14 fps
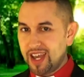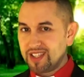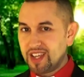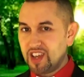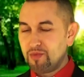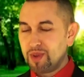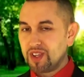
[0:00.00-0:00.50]
and
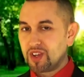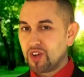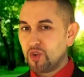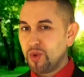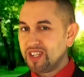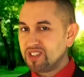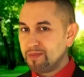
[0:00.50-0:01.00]
I have been
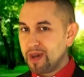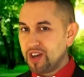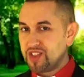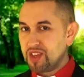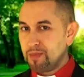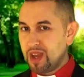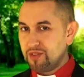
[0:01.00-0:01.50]
correct
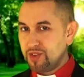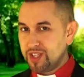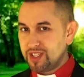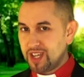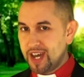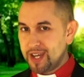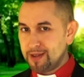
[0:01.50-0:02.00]
about them every
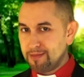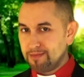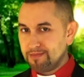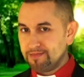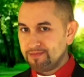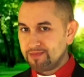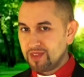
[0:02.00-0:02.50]

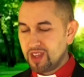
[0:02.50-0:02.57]
time.